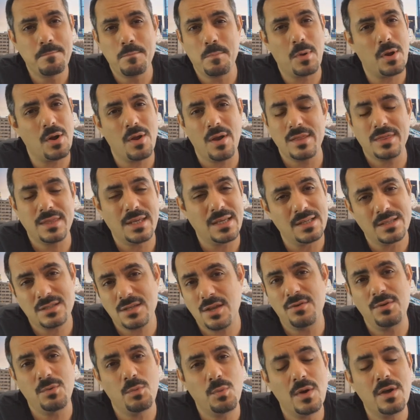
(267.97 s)
but I think it's
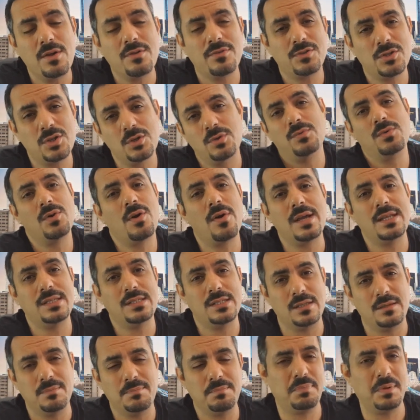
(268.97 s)
only worth
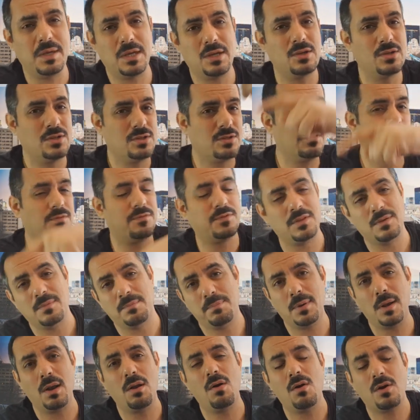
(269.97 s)
290 because of the
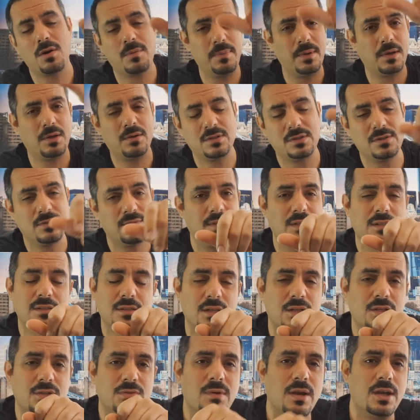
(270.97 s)
block, because of the
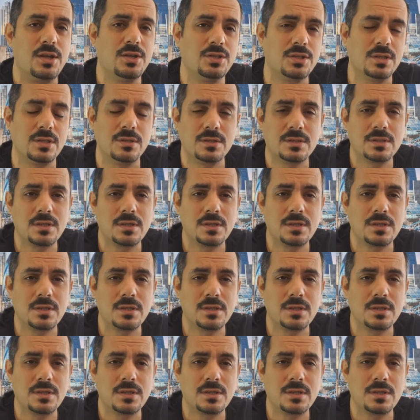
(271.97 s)
situation.